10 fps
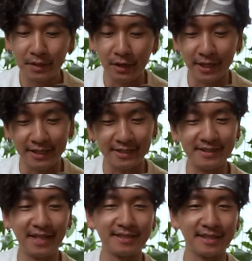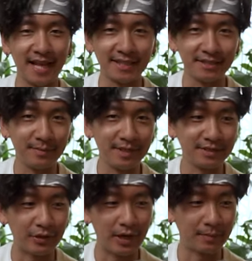Okay, this tastes light to me,
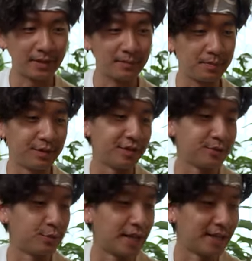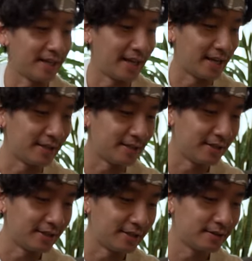so I'm gonna put this one at the end
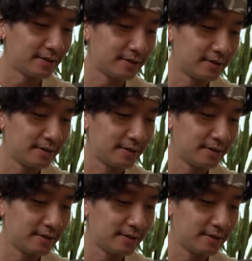here.